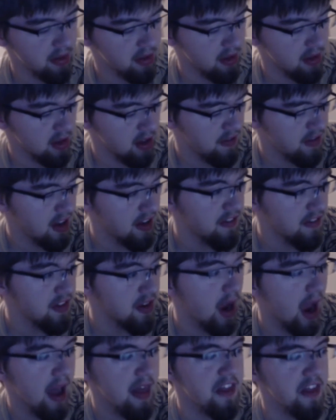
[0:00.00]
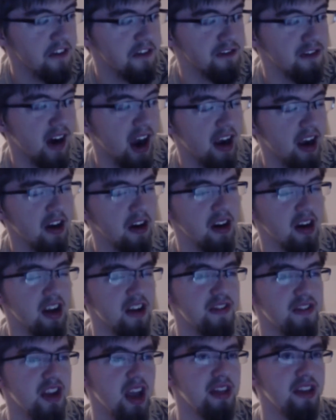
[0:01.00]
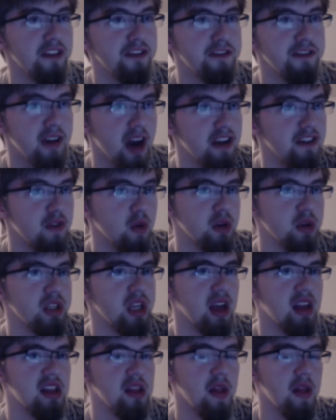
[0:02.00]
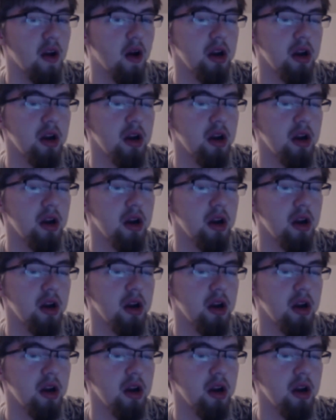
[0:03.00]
if you had the fire vortex thing